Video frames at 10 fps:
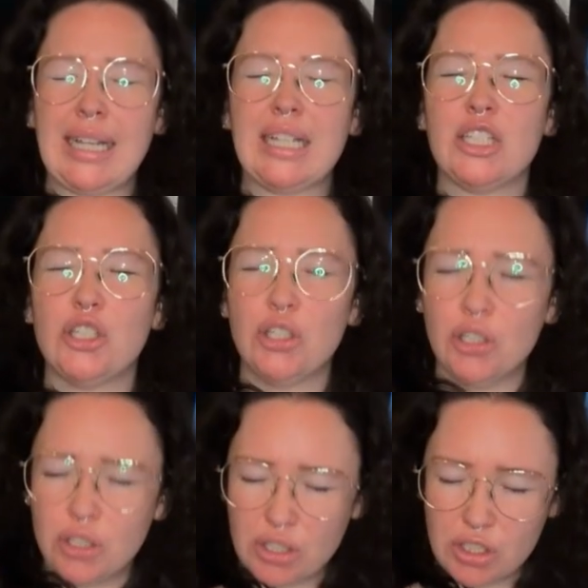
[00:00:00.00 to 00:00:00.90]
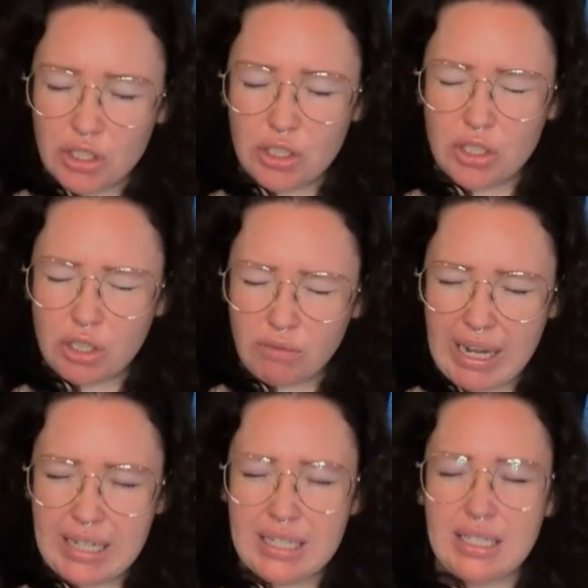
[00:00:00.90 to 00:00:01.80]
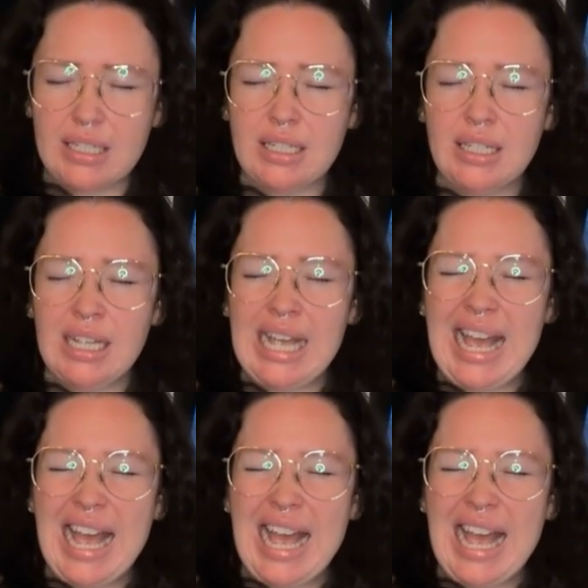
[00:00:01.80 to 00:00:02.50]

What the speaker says: like directed,